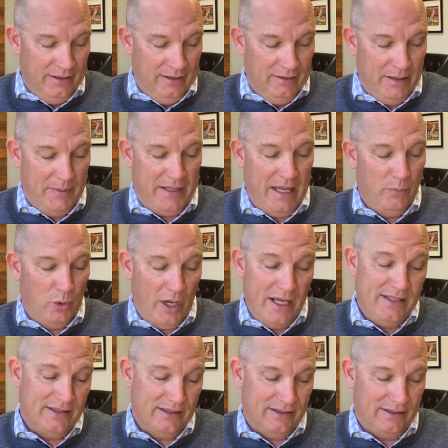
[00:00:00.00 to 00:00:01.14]
they became
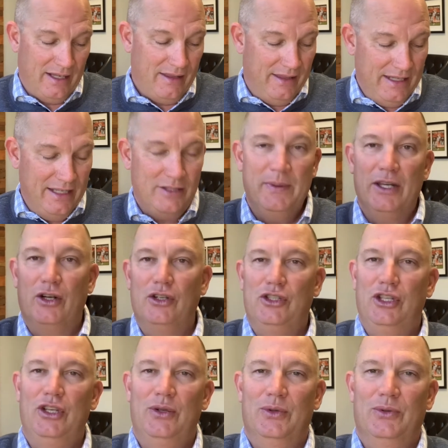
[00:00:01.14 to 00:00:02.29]
racist. "These men are
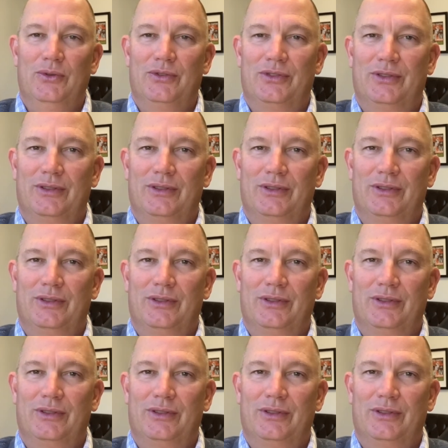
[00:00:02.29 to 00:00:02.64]
Jews.